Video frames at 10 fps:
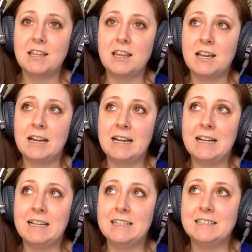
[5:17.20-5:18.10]

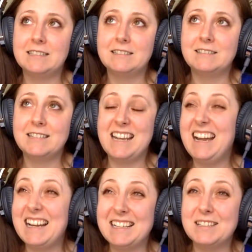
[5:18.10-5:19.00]
uh
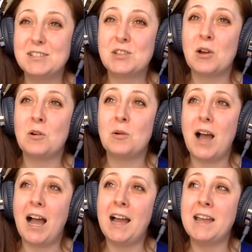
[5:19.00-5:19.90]
yeah, so
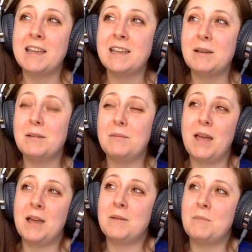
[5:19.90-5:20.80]
I
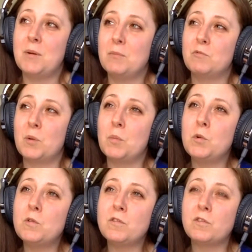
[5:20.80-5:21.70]
am
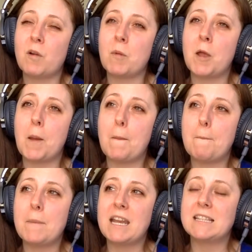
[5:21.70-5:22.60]
removed from it,
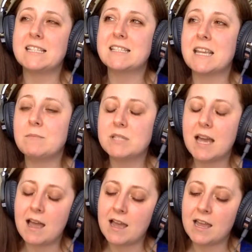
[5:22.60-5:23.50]
but at the same
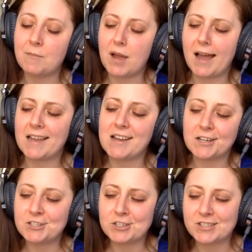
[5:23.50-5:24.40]
time, I
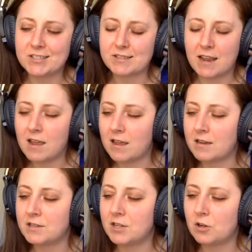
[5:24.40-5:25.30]

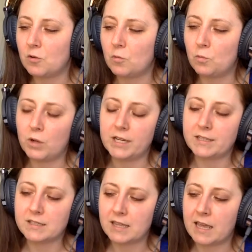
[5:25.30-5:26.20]
understand what
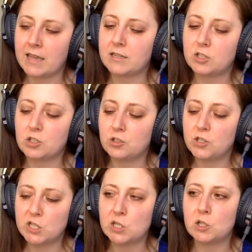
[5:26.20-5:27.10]
it's like to
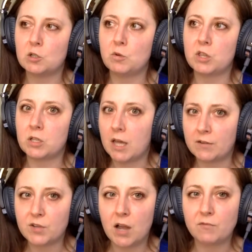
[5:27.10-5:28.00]
deal with a lot
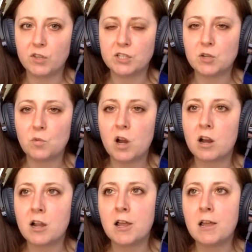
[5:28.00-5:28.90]
of conflict at
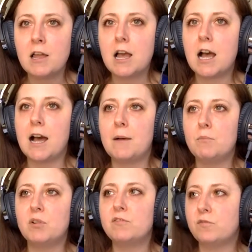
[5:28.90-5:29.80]
work.
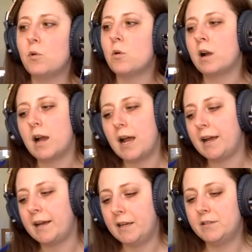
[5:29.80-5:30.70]
Before
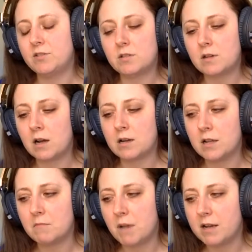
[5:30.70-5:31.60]
I
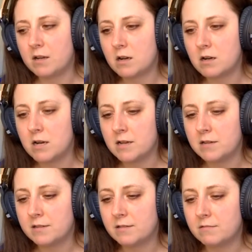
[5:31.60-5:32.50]
started my
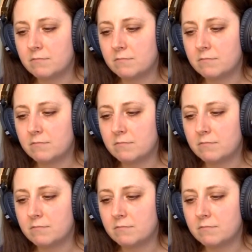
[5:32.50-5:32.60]
current